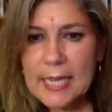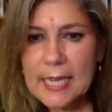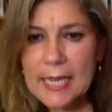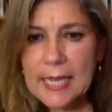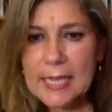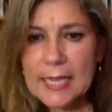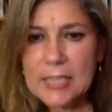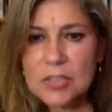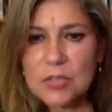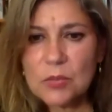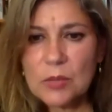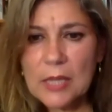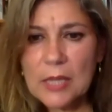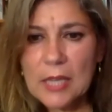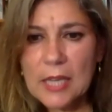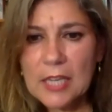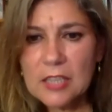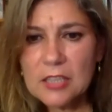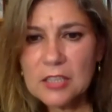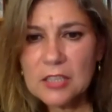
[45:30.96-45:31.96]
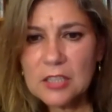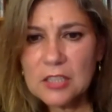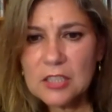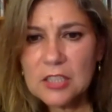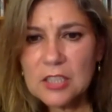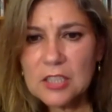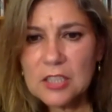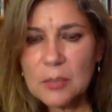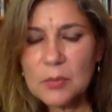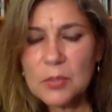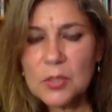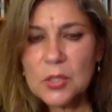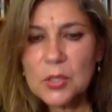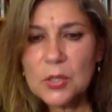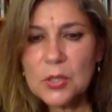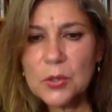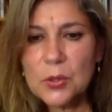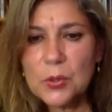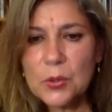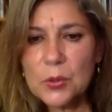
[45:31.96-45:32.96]
its relationship
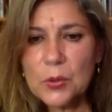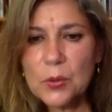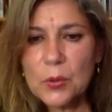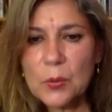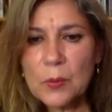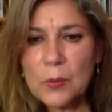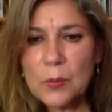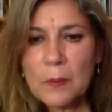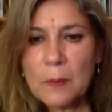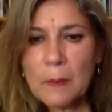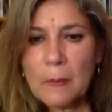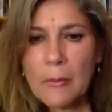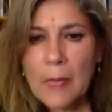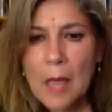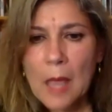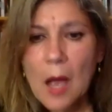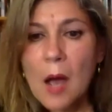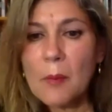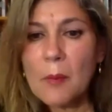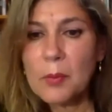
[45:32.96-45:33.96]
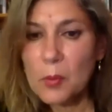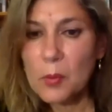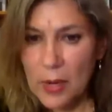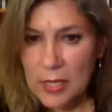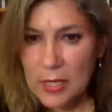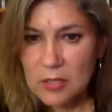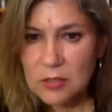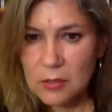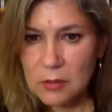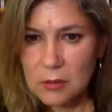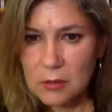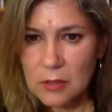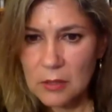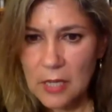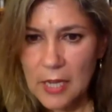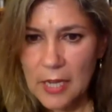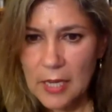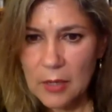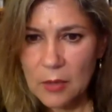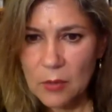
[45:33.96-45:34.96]
to operational
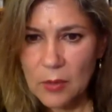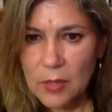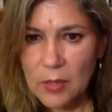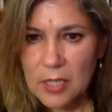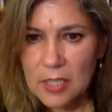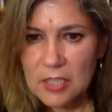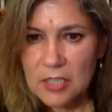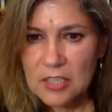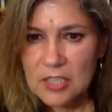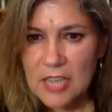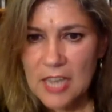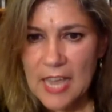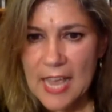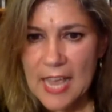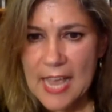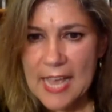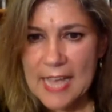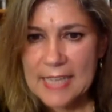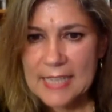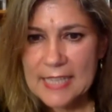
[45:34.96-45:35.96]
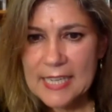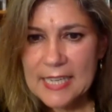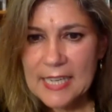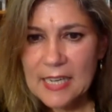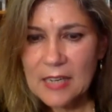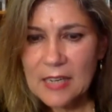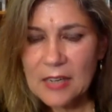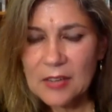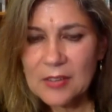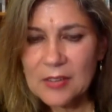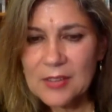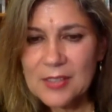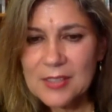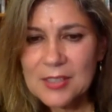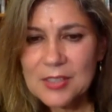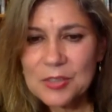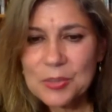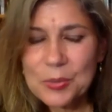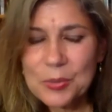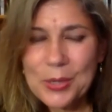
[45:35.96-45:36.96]
language. And here, this
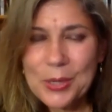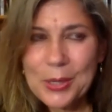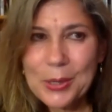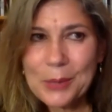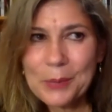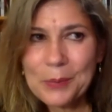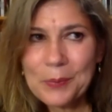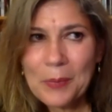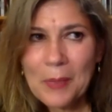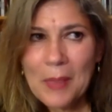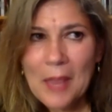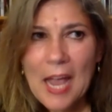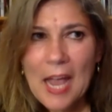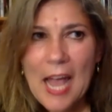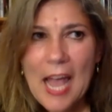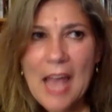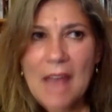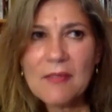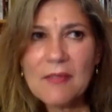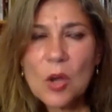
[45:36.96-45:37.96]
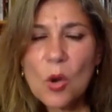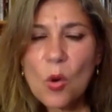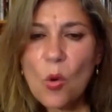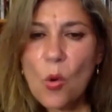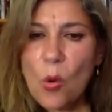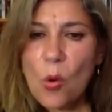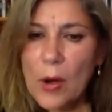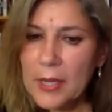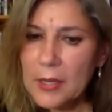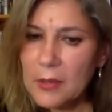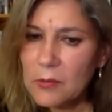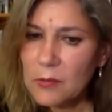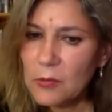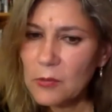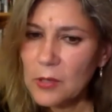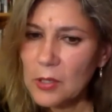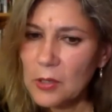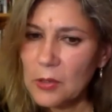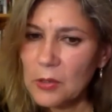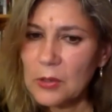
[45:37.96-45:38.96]
is where I haven't quite
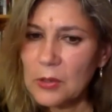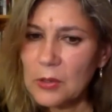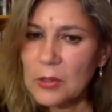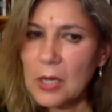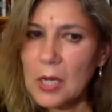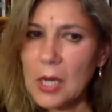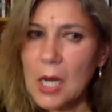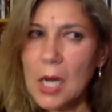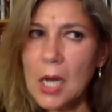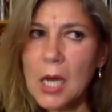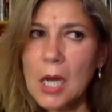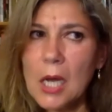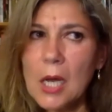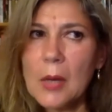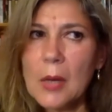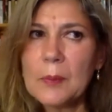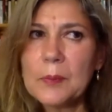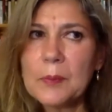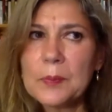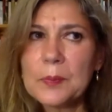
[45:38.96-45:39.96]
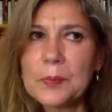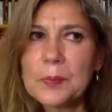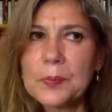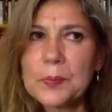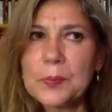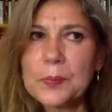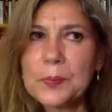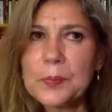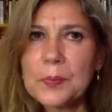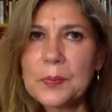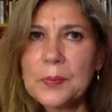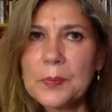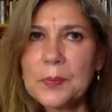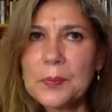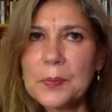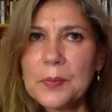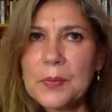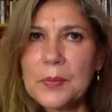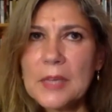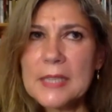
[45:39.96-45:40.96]
figured um,
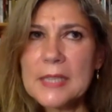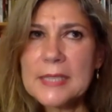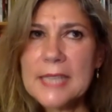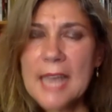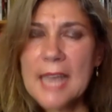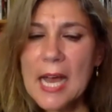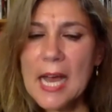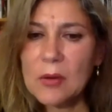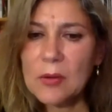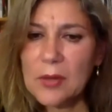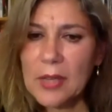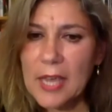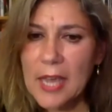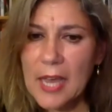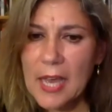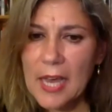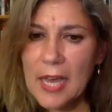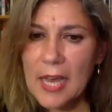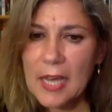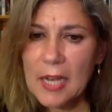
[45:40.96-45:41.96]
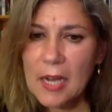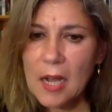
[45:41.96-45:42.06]
things out yet.